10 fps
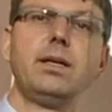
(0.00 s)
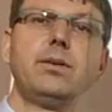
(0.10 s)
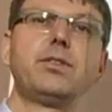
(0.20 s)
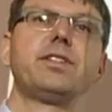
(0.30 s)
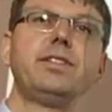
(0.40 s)

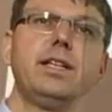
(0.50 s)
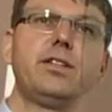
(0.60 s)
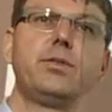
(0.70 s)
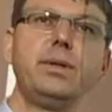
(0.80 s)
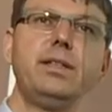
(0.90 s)
For
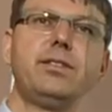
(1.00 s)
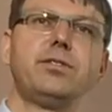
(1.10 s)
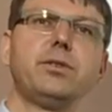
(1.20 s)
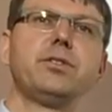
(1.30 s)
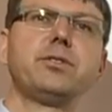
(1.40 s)
such
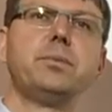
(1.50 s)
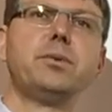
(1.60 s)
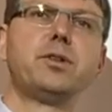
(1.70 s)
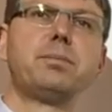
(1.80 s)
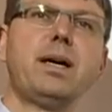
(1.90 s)
reasons, also
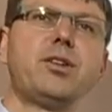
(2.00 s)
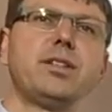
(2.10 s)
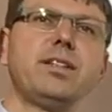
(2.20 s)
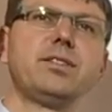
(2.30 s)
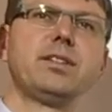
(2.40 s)
more power
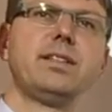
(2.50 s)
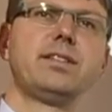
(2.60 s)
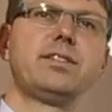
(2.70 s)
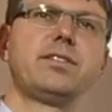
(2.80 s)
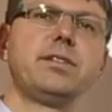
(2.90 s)
does not
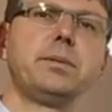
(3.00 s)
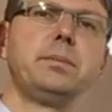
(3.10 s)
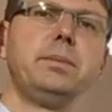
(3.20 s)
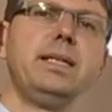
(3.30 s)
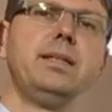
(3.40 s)
necessarily
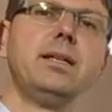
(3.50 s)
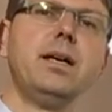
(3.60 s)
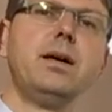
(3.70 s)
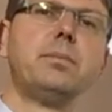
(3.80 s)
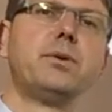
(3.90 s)
mean
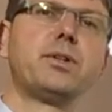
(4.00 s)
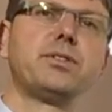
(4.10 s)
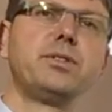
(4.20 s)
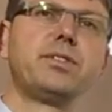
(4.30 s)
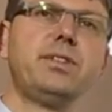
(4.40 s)
more
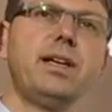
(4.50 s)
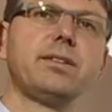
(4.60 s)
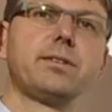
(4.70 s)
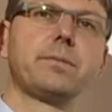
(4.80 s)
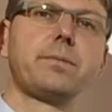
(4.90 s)

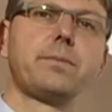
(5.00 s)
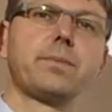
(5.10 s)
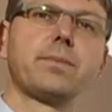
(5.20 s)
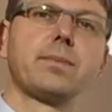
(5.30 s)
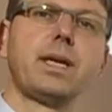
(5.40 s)
success.
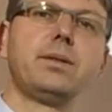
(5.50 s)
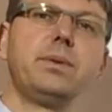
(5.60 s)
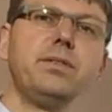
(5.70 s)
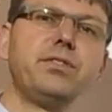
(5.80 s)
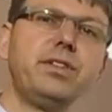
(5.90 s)
And
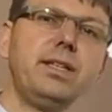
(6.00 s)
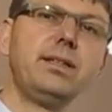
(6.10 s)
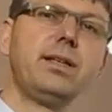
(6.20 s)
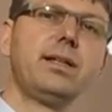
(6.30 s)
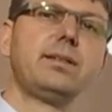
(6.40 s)
we've
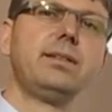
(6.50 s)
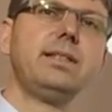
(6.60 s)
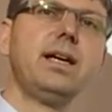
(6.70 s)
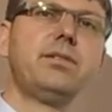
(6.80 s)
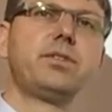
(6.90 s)
seen that in
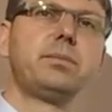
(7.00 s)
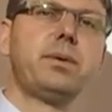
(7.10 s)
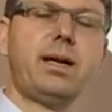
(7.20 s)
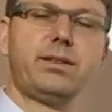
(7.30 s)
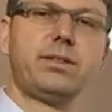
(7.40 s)
the
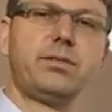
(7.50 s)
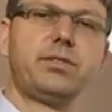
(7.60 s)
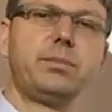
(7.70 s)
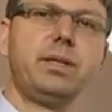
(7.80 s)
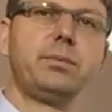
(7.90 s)
aftermath of
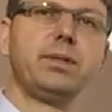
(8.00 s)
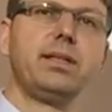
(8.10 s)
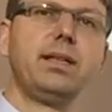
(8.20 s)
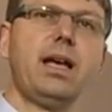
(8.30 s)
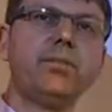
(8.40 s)
September
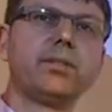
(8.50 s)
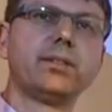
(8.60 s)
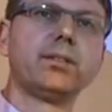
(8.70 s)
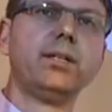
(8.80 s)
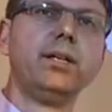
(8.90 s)
11,
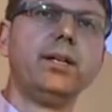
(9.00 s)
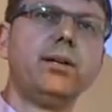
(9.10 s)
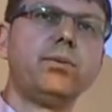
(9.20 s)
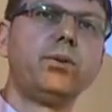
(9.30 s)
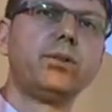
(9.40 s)

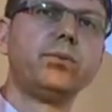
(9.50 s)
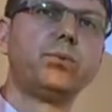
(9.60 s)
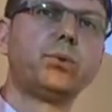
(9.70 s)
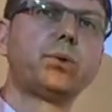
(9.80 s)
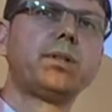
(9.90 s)
where the
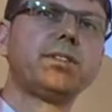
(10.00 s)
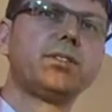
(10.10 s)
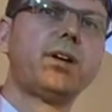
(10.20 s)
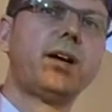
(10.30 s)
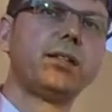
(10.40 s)
wars
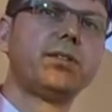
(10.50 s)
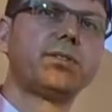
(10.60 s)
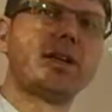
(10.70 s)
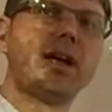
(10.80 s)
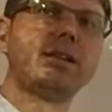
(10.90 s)
on
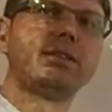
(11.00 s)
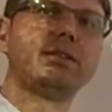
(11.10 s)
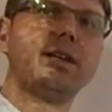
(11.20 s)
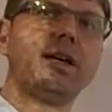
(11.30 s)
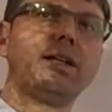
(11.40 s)

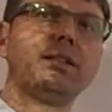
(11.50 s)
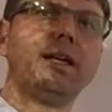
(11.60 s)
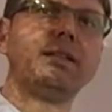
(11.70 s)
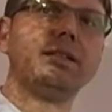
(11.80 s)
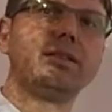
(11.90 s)
Afghanistan
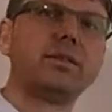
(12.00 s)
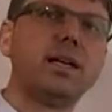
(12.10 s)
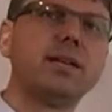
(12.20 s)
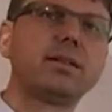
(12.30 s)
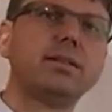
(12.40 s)
and
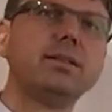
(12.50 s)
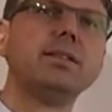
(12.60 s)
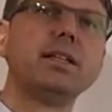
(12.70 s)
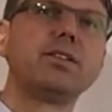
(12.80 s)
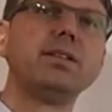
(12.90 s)
Iraq
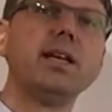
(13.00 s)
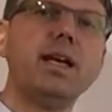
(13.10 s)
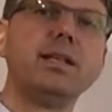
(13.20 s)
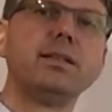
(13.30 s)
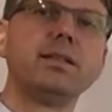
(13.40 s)
didn't actually
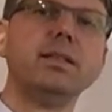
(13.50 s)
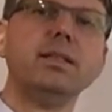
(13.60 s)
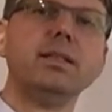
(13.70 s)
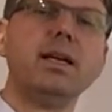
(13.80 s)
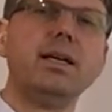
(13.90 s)
end
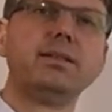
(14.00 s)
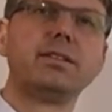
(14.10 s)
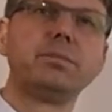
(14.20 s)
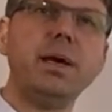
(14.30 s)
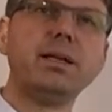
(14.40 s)
as
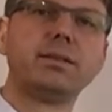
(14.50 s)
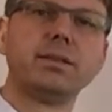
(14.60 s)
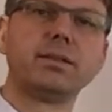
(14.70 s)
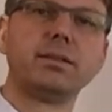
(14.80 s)
expected.